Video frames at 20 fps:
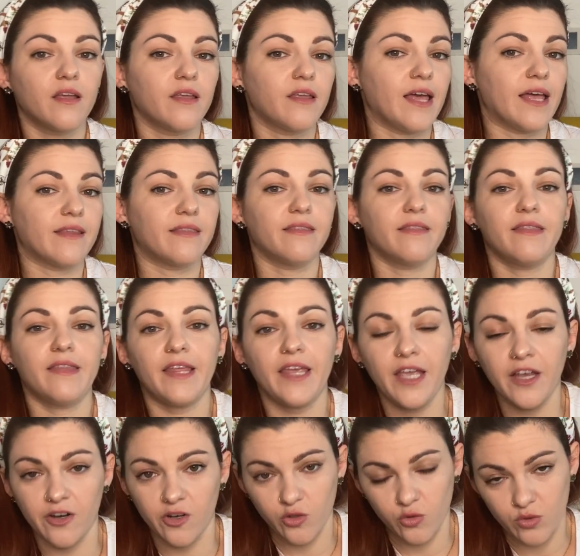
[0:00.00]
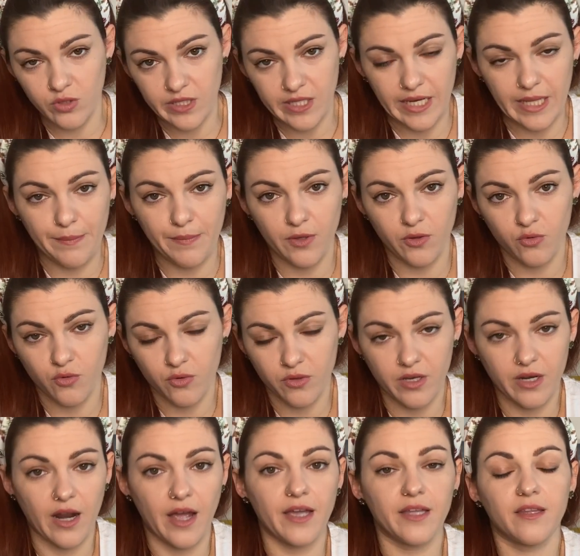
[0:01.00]
get near to sleeping through the
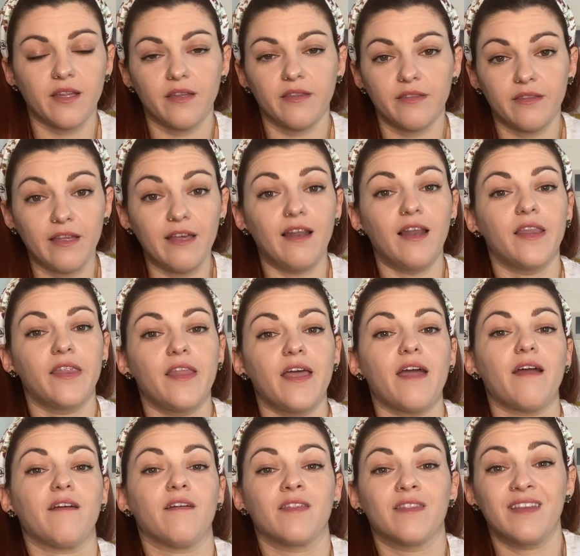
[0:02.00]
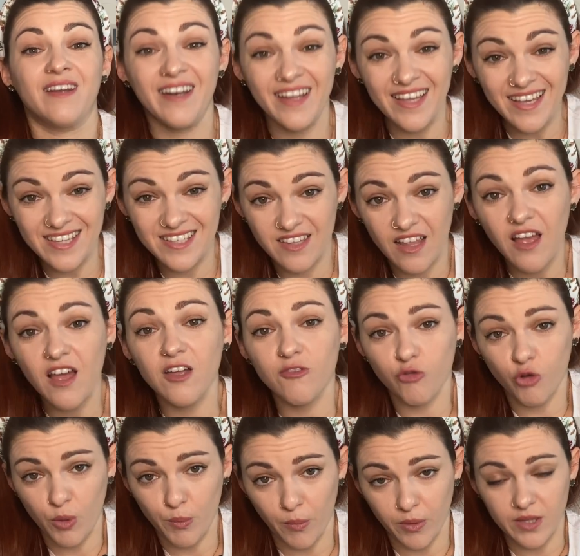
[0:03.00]
night until they're at least
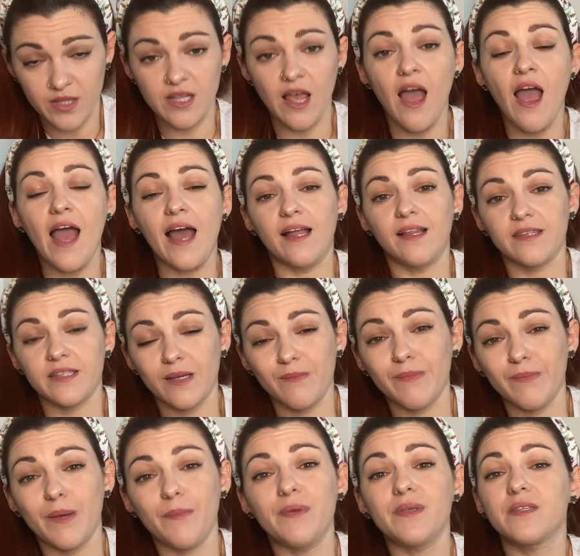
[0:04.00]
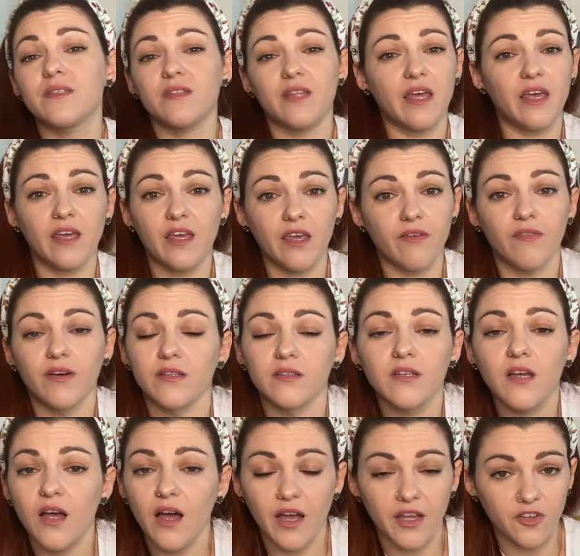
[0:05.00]
3 months, and some babies take even
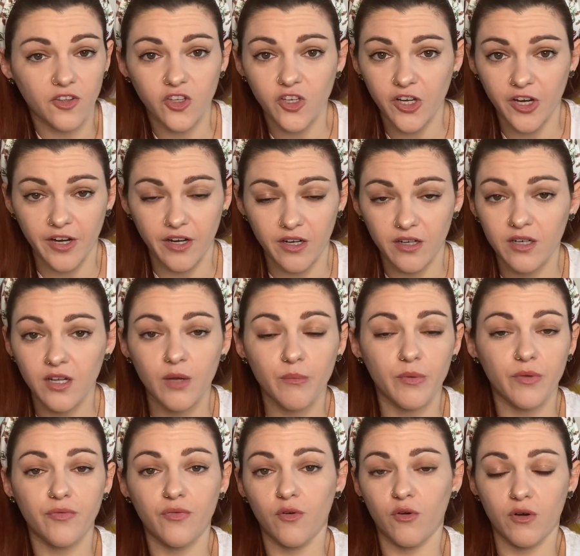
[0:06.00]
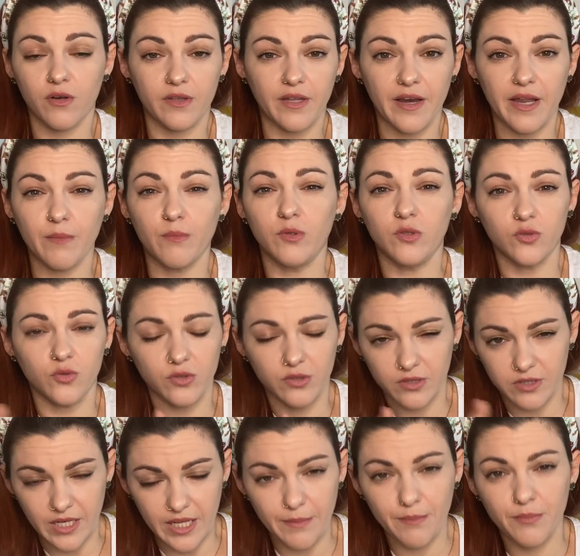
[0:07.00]
a year before they're able to
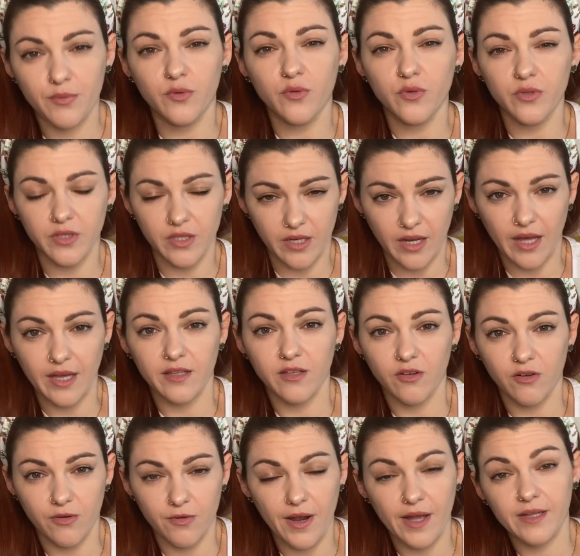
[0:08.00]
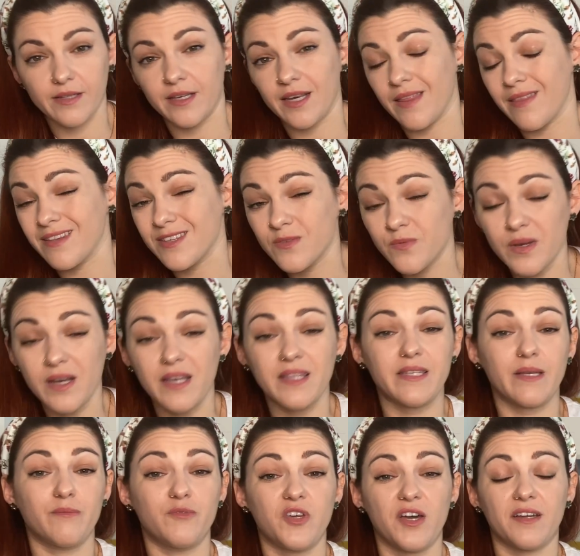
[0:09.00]
sleep through the night correctly. And it's really
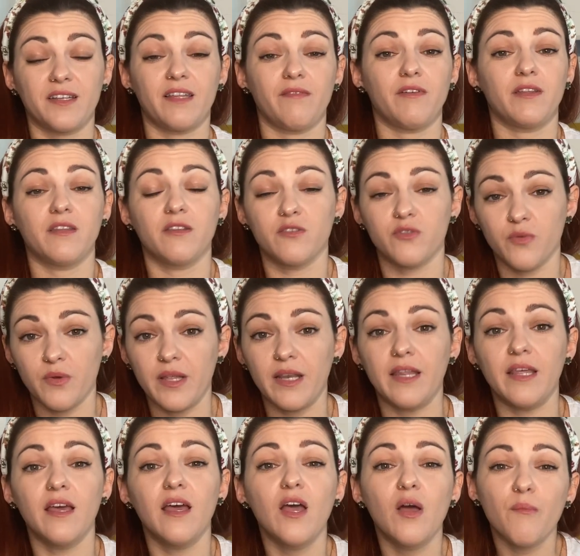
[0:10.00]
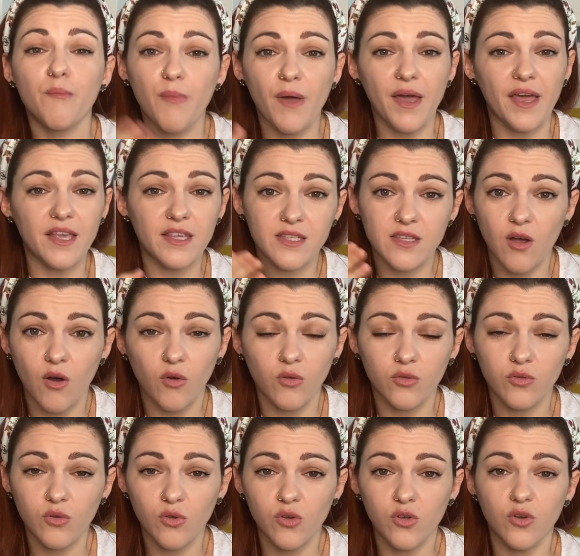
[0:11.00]
subjective and it's really based
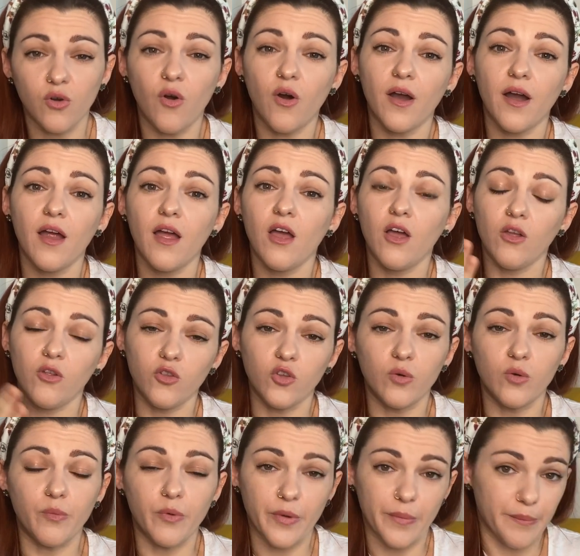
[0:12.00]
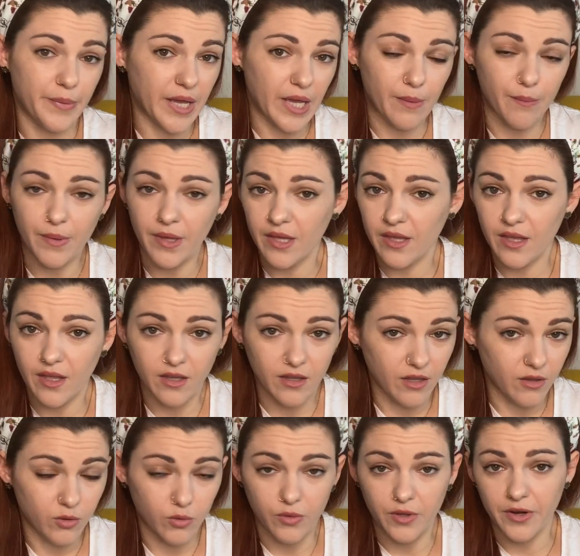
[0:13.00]
onto your newborn baby and
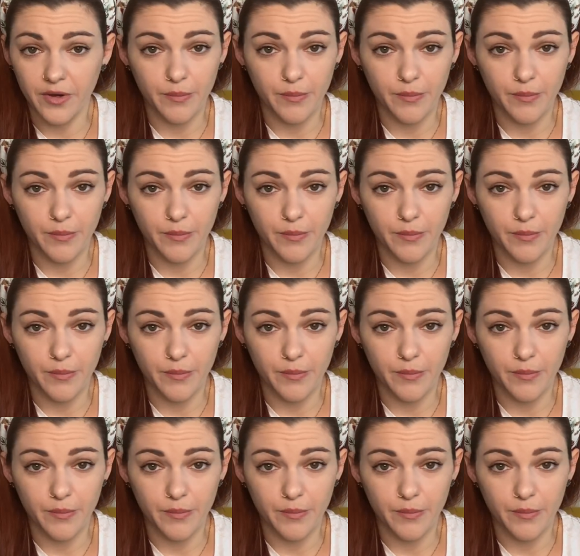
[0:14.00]
into their